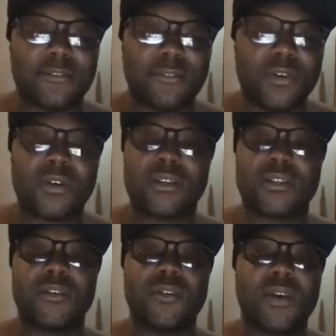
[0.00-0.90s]
for.
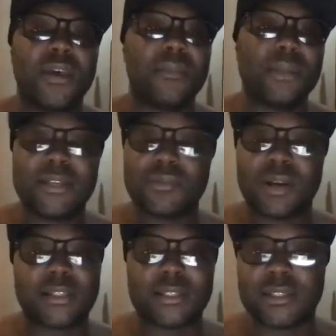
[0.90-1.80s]
So please
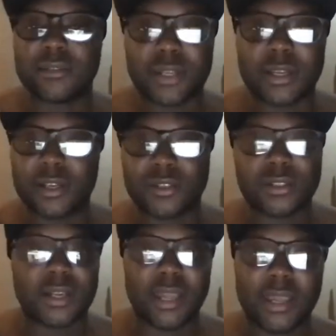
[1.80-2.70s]
watch these videos
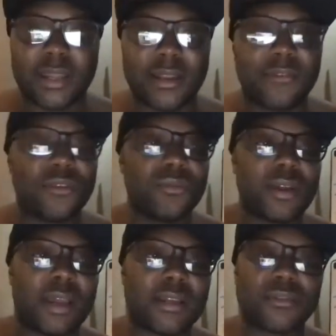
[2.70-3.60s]
to the end. If you
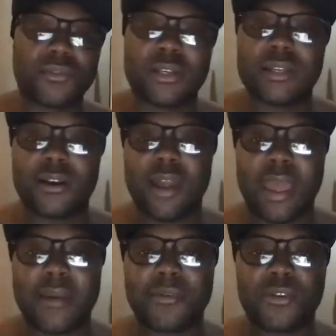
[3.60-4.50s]
guys really are
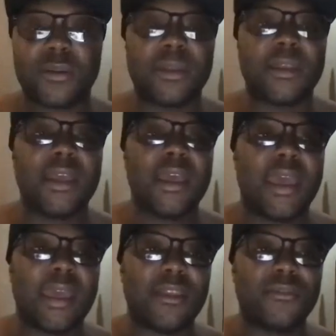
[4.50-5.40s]
AMP Army
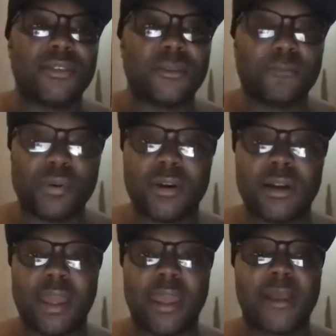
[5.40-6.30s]
and you
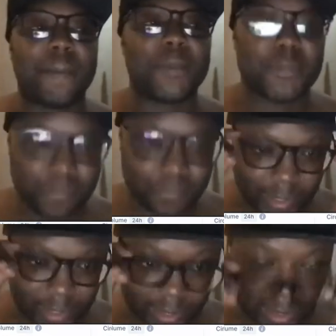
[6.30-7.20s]
support AMP,
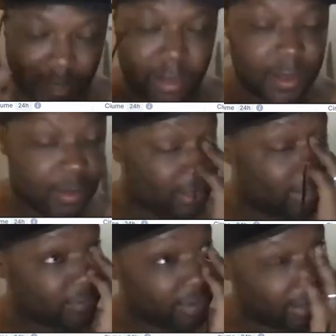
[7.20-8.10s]
then
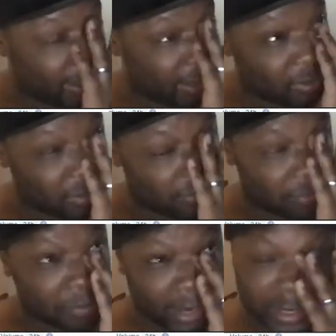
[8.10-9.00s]
these videos
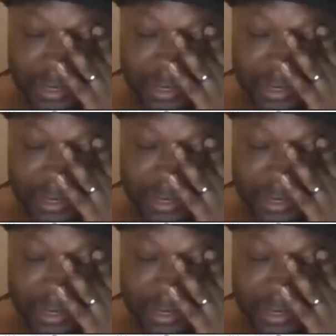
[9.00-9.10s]
from not